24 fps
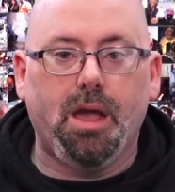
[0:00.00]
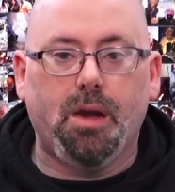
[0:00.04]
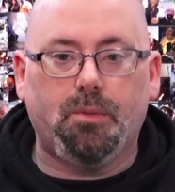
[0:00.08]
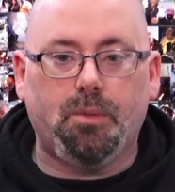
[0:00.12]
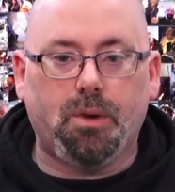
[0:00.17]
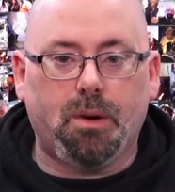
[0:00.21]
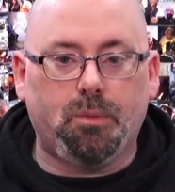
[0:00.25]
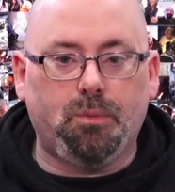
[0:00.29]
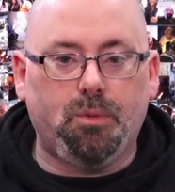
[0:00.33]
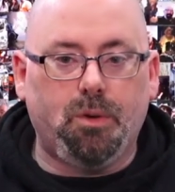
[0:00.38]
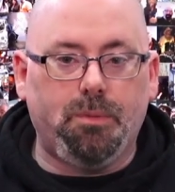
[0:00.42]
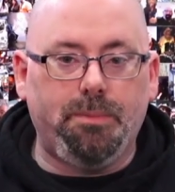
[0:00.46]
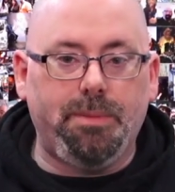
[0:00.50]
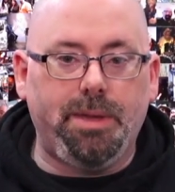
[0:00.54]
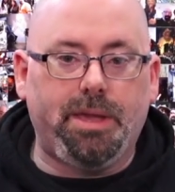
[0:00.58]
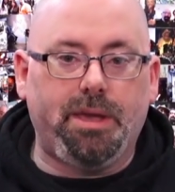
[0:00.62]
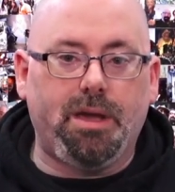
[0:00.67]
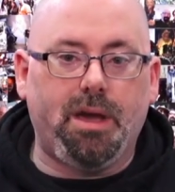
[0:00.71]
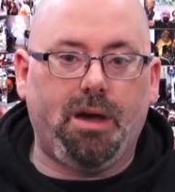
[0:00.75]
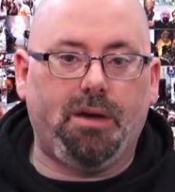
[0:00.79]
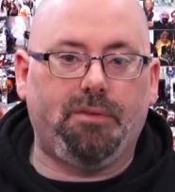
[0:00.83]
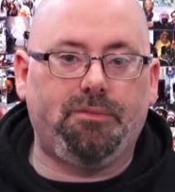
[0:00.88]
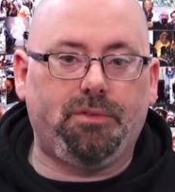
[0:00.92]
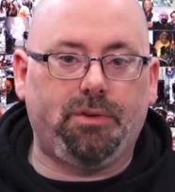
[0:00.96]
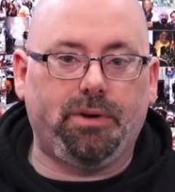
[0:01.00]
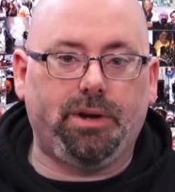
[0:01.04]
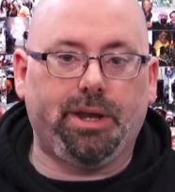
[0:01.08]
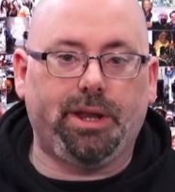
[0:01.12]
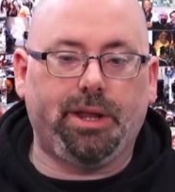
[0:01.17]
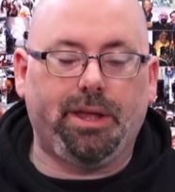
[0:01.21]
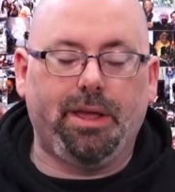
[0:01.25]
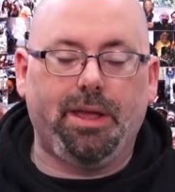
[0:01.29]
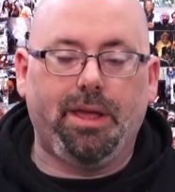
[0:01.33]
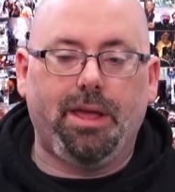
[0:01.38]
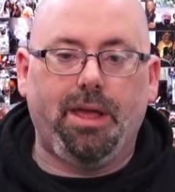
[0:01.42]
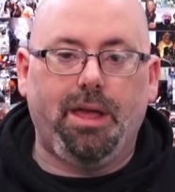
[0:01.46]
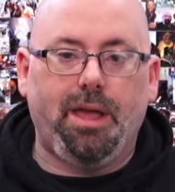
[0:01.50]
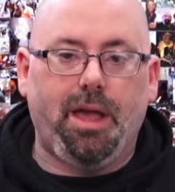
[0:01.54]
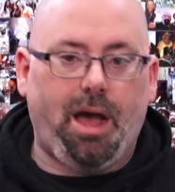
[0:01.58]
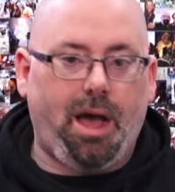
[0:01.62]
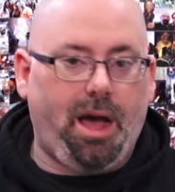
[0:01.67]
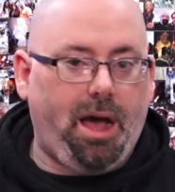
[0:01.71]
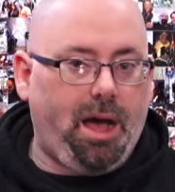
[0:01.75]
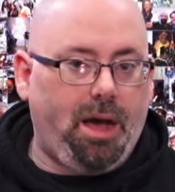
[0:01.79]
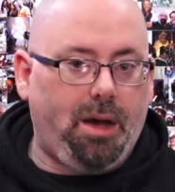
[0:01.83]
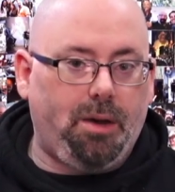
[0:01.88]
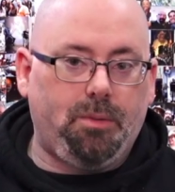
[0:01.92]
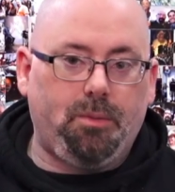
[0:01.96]
where we'll be covering
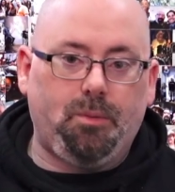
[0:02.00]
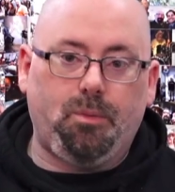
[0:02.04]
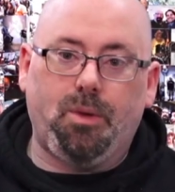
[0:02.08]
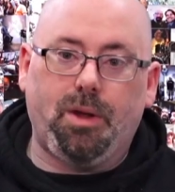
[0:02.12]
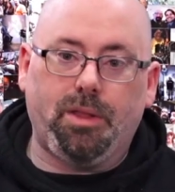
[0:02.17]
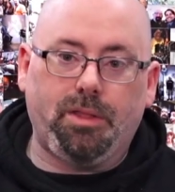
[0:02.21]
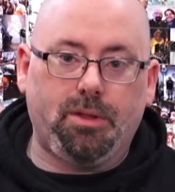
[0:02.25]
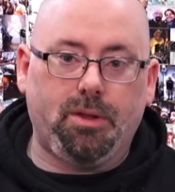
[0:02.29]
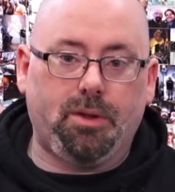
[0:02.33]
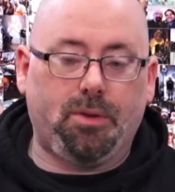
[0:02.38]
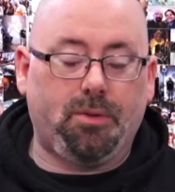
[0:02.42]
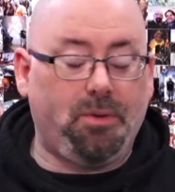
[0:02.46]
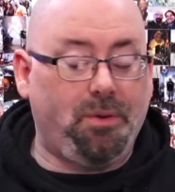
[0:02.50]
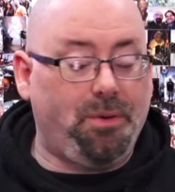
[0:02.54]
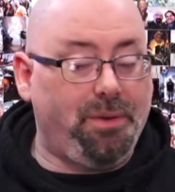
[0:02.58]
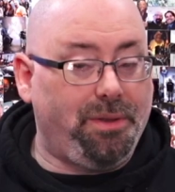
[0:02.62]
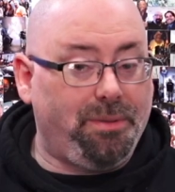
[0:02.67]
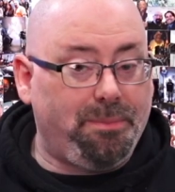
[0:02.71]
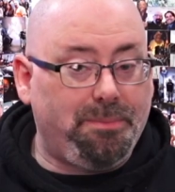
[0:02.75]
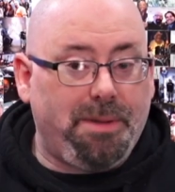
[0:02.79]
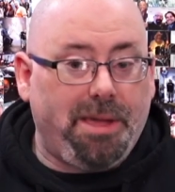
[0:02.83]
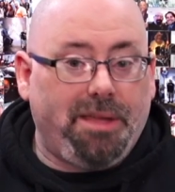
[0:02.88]
what they're doing.